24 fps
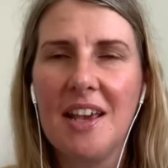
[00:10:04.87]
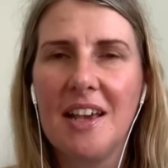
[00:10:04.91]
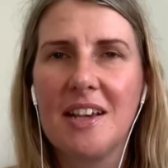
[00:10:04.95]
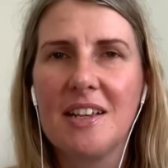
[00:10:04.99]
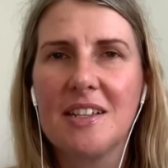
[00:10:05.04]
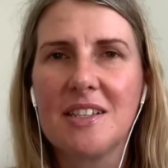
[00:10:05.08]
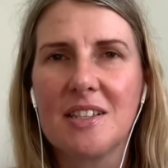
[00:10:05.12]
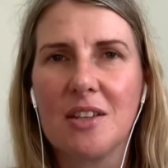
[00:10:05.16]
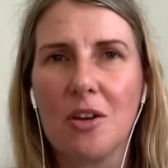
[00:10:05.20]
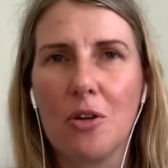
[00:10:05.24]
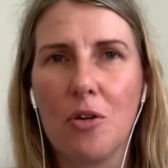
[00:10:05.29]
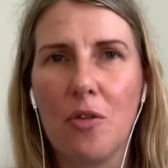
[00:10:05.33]

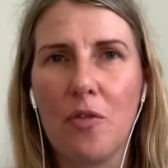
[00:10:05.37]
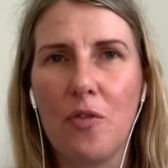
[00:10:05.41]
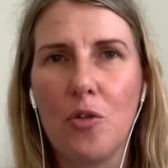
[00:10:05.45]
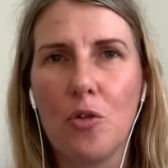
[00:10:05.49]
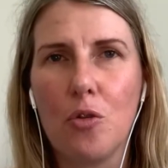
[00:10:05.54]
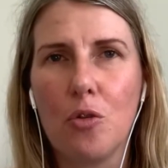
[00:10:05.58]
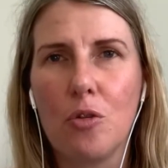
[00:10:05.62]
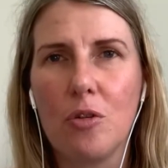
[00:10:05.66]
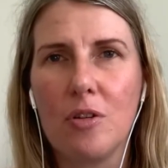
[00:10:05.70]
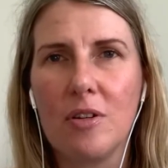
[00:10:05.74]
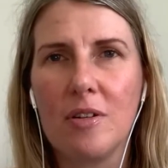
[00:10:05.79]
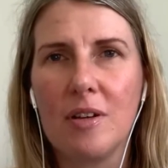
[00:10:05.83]
So if
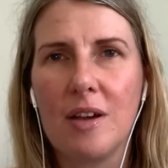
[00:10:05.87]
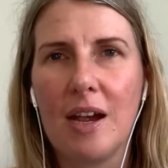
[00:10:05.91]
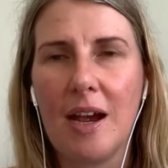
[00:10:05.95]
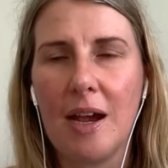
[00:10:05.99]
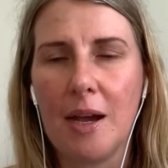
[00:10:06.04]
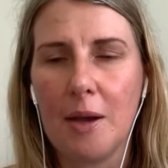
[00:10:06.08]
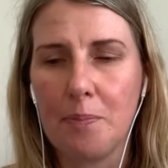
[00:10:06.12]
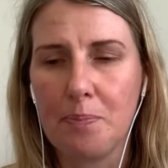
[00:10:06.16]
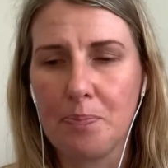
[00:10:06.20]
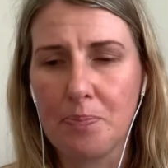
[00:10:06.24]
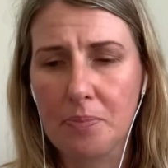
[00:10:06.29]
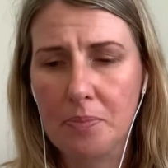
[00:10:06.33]
you're
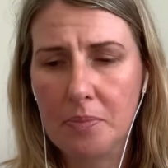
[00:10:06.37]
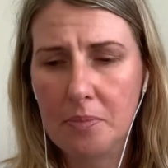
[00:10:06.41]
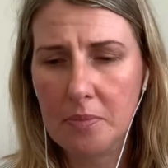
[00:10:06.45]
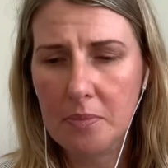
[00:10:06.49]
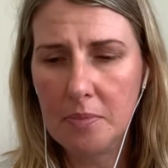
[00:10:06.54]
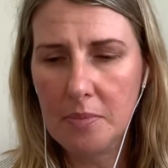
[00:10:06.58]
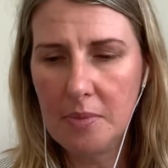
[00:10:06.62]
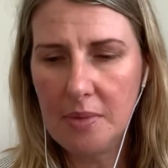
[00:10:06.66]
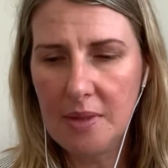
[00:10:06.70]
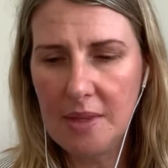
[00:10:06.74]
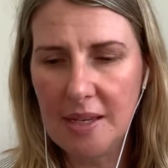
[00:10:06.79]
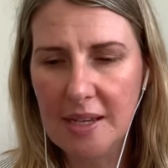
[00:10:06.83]

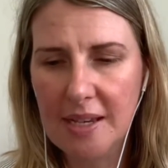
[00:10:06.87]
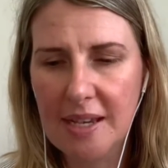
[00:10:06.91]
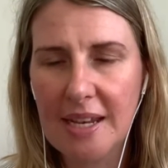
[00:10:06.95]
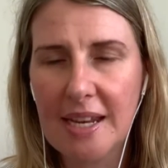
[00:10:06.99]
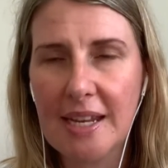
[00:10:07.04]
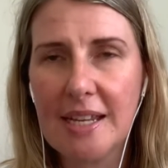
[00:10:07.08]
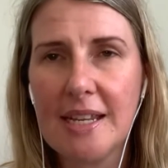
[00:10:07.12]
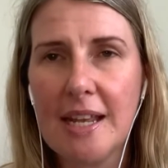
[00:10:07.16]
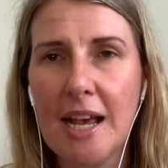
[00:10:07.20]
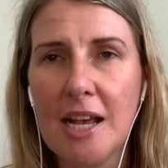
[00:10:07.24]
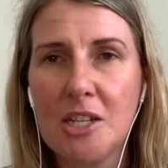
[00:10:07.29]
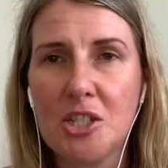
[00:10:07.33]

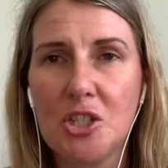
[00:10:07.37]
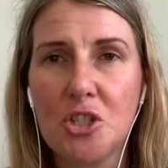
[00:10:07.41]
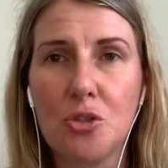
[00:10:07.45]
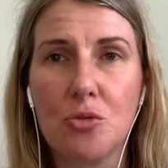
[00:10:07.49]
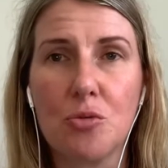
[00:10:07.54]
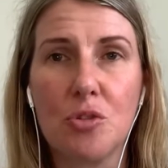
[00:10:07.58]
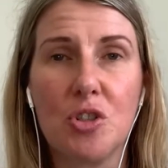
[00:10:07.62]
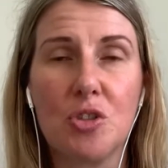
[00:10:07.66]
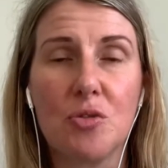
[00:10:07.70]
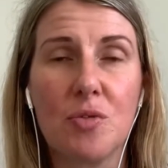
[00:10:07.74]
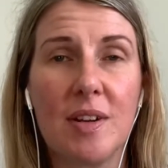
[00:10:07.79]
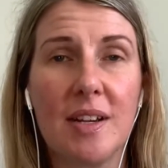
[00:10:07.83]
getting nudged to
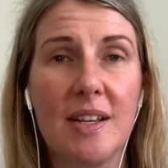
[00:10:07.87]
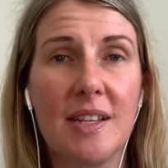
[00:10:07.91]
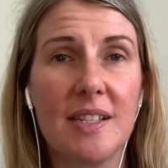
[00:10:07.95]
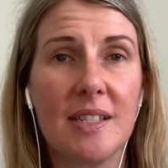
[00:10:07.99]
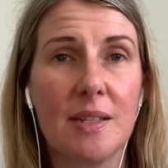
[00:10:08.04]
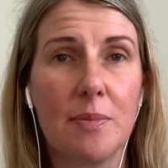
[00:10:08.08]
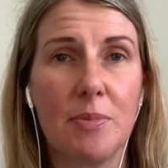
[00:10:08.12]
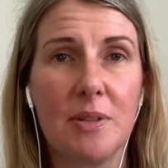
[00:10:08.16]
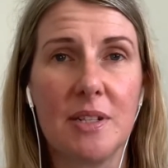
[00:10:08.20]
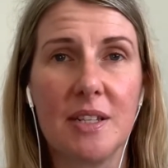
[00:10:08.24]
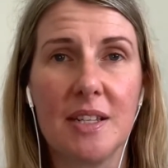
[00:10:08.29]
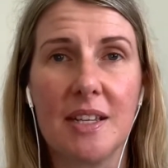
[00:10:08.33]
address a
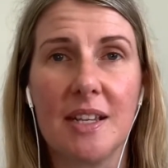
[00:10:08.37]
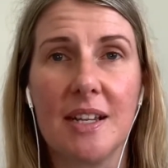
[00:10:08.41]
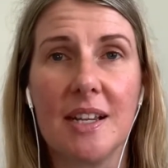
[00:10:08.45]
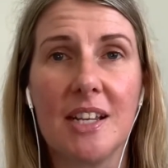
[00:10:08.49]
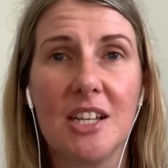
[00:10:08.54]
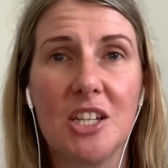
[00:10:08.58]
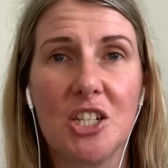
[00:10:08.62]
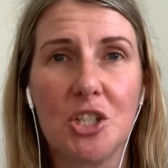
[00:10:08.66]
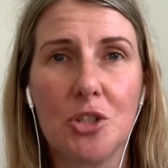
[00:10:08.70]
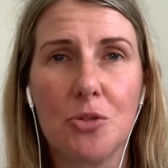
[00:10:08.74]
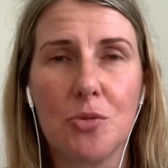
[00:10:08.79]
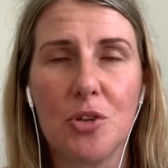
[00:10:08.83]
particular
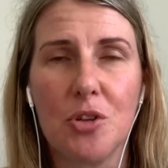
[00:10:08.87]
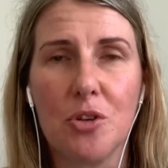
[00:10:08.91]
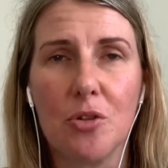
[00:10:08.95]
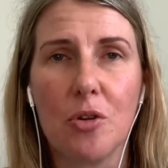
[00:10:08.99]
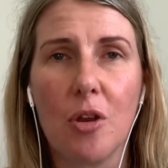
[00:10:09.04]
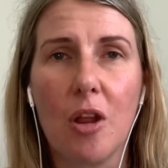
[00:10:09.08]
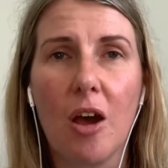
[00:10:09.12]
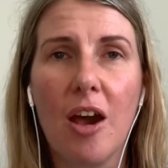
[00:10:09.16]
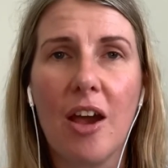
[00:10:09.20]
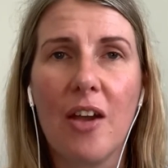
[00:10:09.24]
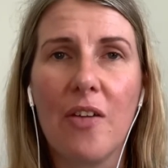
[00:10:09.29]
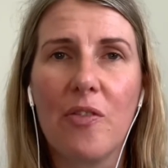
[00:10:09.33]
issue in your
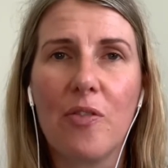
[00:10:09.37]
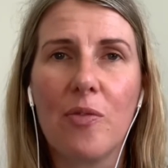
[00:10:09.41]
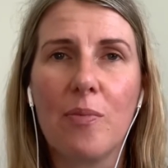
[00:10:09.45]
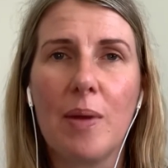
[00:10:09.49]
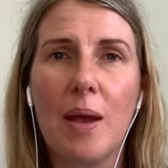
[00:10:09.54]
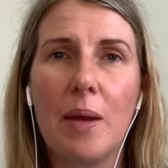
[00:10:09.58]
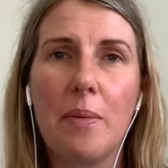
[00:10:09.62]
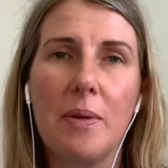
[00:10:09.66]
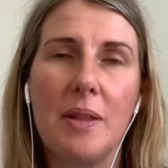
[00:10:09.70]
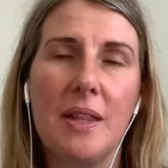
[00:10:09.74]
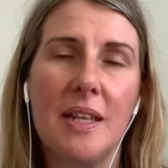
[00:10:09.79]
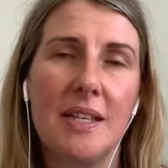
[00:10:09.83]
life,
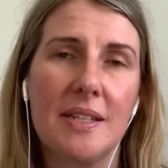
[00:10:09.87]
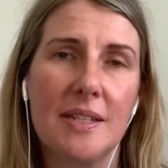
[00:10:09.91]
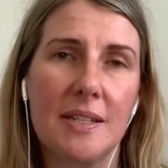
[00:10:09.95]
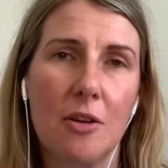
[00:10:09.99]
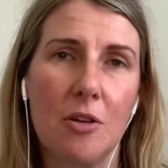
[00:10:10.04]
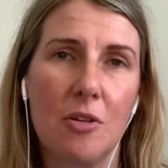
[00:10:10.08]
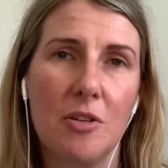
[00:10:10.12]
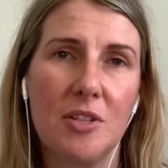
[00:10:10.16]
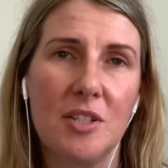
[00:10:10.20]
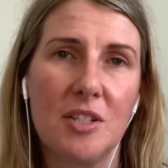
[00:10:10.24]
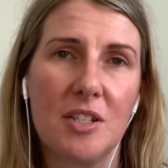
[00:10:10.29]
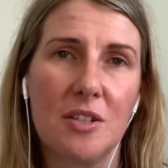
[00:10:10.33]
maybe there's
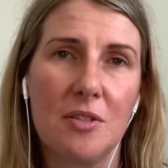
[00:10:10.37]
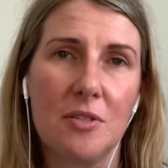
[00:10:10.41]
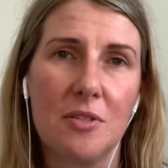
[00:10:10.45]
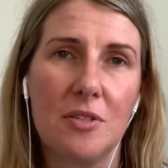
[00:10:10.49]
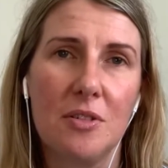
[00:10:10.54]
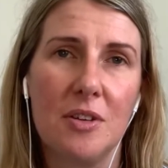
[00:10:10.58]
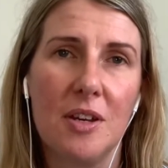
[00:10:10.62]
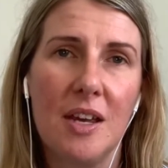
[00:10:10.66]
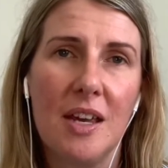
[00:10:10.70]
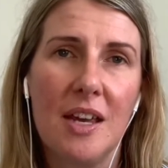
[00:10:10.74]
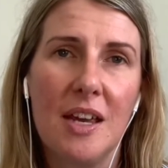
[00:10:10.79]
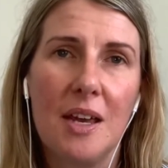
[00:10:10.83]
going to
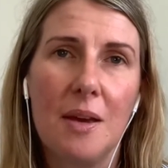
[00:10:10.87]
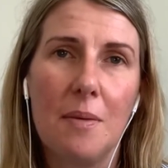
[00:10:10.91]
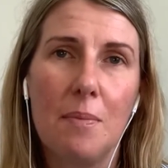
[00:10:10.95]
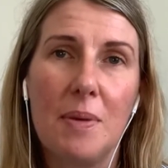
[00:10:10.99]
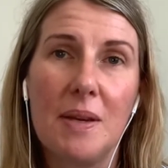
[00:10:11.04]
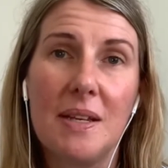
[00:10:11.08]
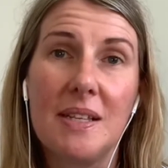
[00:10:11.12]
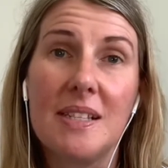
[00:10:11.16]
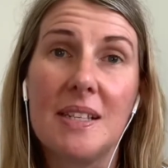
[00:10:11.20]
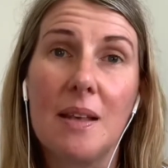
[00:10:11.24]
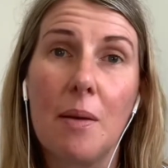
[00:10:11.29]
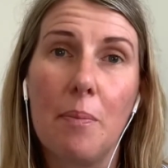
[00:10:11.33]

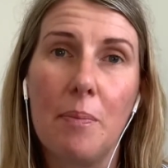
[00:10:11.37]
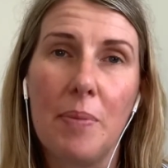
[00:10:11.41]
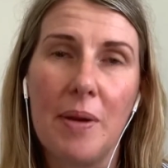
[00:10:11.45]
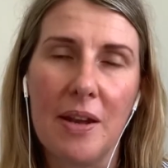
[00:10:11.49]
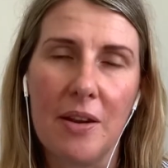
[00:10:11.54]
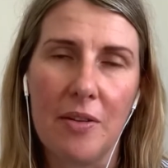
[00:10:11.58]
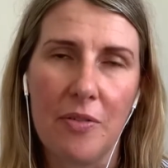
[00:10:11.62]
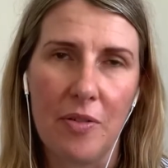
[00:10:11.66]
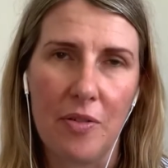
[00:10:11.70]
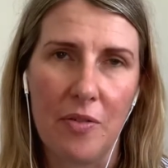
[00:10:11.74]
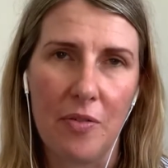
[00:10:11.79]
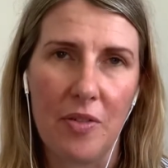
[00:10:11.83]
be some
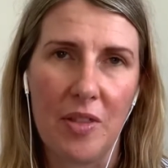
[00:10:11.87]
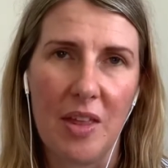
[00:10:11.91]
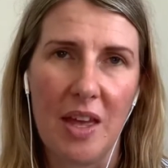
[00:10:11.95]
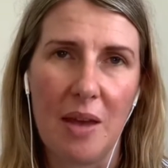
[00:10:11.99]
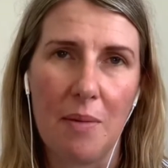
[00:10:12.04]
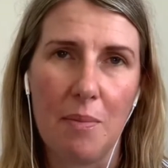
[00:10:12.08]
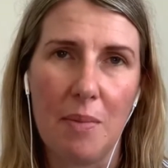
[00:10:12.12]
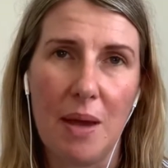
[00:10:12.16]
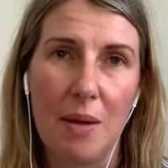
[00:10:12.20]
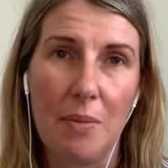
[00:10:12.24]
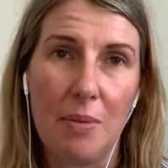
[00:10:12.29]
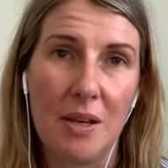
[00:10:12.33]
benefit for that.
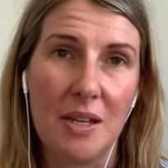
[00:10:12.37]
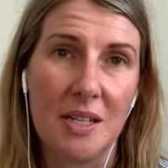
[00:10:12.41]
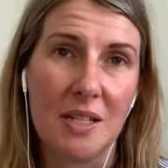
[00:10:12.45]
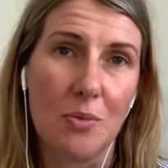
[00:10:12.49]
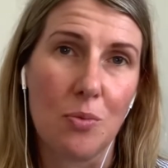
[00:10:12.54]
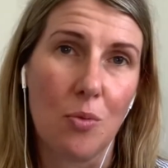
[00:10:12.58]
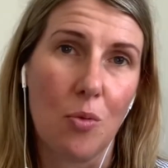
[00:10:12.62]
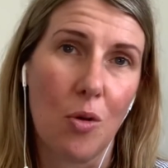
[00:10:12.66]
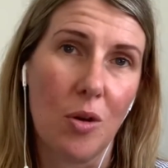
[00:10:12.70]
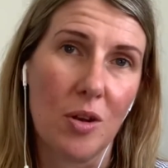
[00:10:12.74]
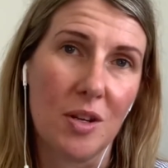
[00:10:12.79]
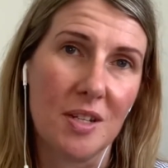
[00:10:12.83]
Maybe it's
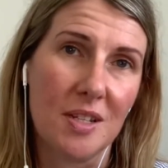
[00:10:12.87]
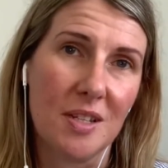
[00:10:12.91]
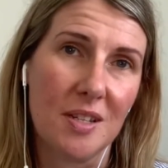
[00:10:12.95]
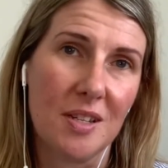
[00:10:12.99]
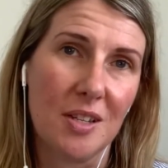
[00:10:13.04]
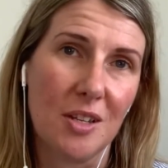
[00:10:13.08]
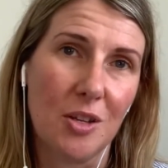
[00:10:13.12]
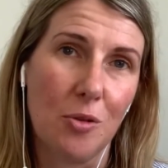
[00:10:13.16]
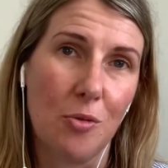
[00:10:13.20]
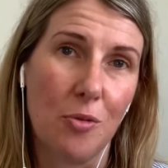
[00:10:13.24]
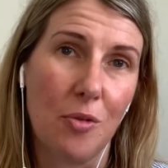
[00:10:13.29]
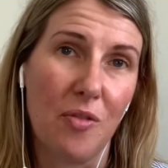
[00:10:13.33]
what
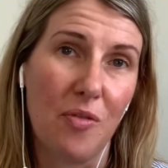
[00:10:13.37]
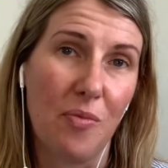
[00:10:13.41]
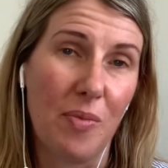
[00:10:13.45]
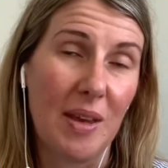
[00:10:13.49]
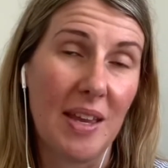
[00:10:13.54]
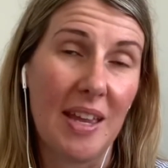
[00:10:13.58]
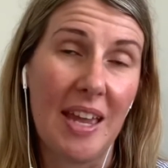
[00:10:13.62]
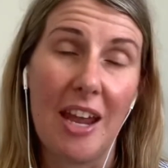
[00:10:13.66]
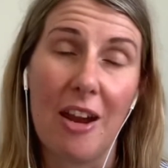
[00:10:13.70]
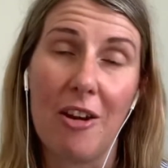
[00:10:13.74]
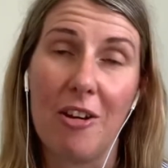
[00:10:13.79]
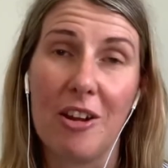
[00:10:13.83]
you have been
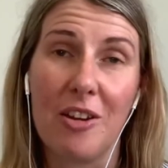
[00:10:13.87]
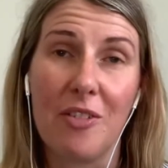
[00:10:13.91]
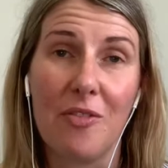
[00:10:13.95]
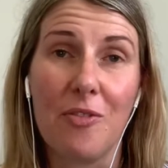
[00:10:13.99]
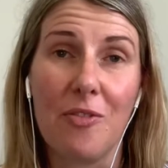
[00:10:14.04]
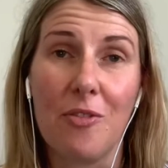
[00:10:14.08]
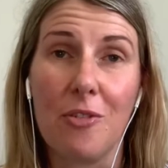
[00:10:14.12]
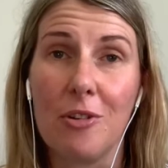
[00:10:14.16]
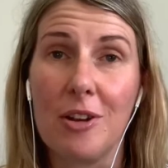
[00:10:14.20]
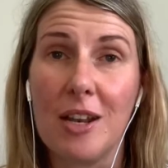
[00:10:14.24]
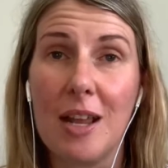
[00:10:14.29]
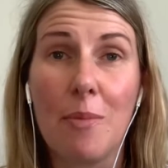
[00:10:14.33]
carrying
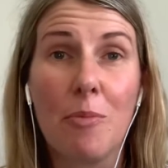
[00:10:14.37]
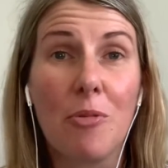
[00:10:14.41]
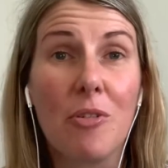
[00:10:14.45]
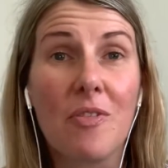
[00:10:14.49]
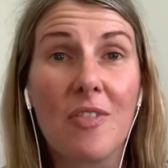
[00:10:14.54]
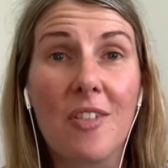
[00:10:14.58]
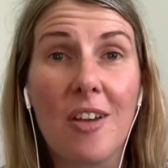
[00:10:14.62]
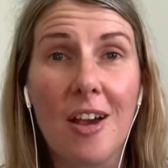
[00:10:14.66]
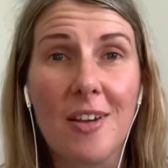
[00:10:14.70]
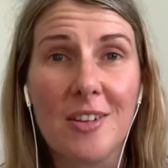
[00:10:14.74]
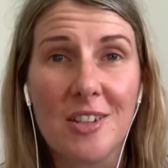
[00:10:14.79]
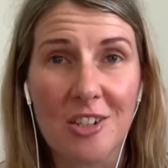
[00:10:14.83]
for a number of
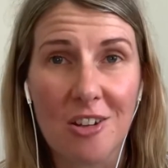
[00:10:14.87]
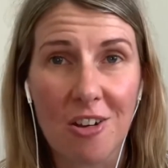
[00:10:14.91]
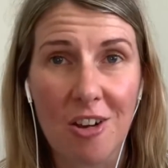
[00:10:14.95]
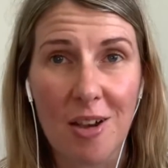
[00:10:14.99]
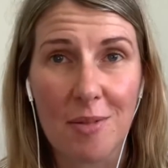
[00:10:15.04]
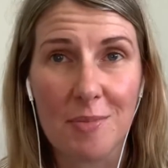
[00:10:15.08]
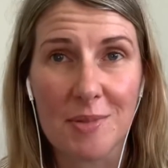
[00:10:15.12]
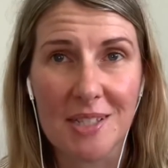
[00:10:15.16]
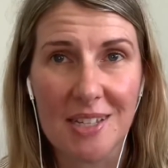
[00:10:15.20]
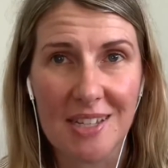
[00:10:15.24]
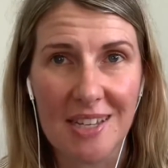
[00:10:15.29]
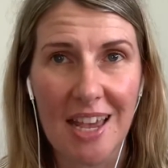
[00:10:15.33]

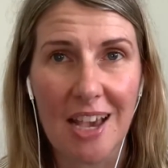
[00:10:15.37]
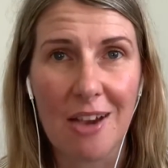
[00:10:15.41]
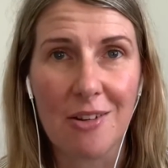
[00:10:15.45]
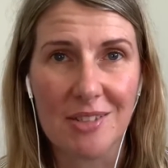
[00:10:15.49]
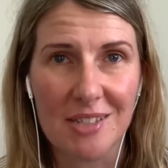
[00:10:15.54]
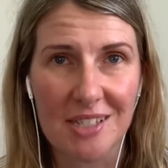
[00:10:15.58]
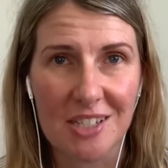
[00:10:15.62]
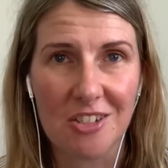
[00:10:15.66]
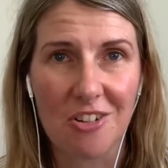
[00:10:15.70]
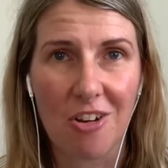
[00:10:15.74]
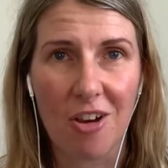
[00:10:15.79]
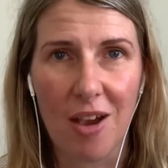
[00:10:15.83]
lifetimes and now it's
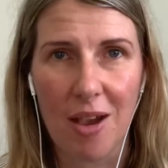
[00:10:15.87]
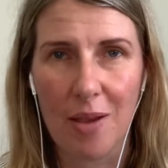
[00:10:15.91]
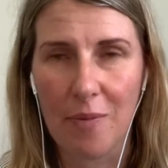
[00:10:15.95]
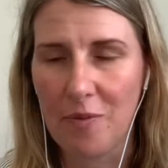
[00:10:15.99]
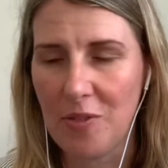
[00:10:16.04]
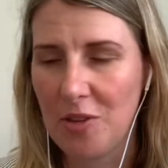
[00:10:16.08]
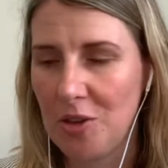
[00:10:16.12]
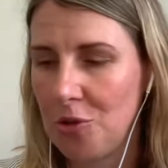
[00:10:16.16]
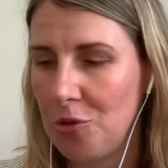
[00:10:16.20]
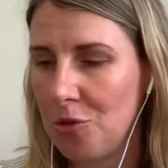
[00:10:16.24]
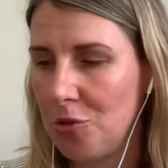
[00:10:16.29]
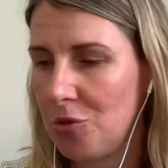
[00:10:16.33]
the time
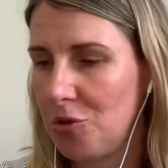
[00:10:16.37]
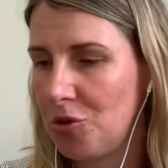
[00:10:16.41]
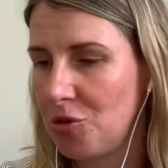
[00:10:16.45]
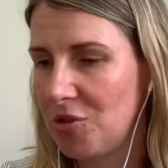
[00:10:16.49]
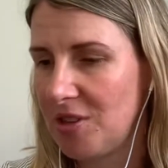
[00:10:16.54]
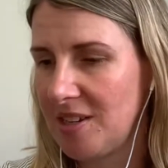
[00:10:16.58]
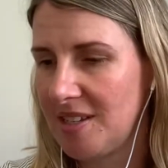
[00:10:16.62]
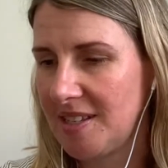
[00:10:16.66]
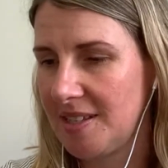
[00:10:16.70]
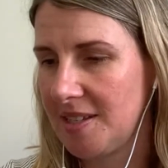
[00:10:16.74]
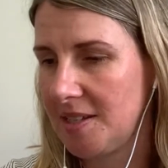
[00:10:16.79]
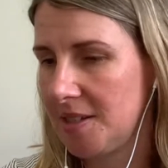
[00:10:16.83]
for you to
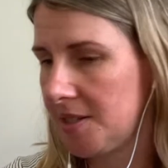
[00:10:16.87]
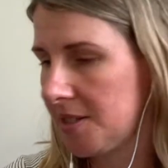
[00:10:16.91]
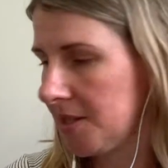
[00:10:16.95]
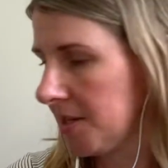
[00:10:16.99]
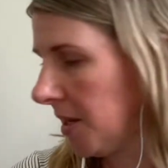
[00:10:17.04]
address it.